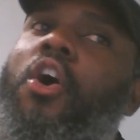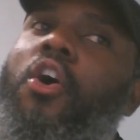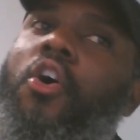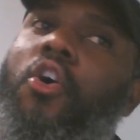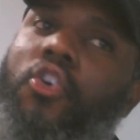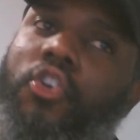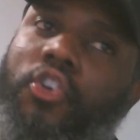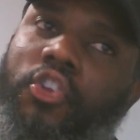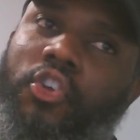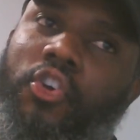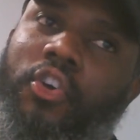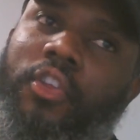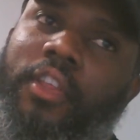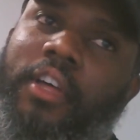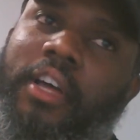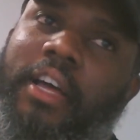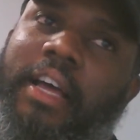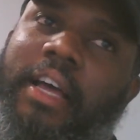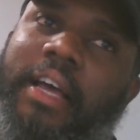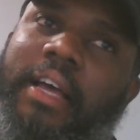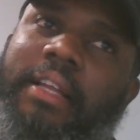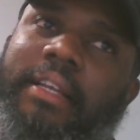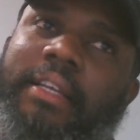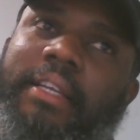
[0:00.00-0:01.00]
On the other
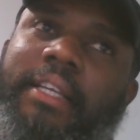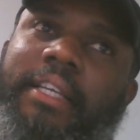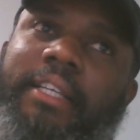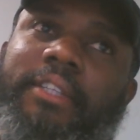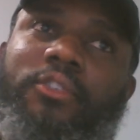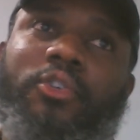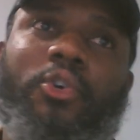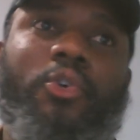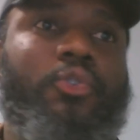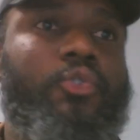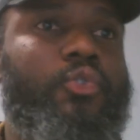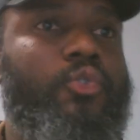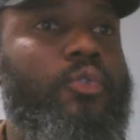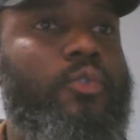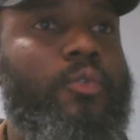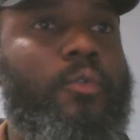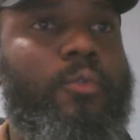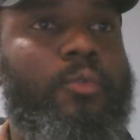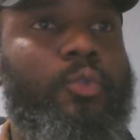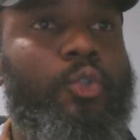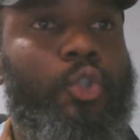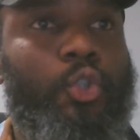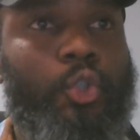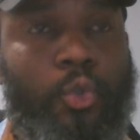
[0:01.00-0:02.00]
hand, it also
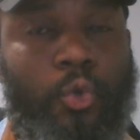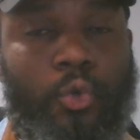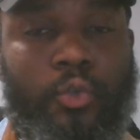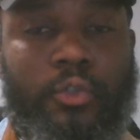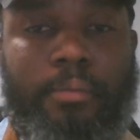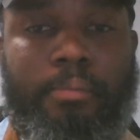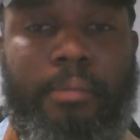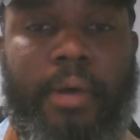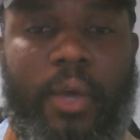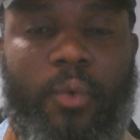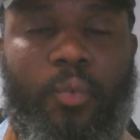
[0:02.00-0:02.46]
showed my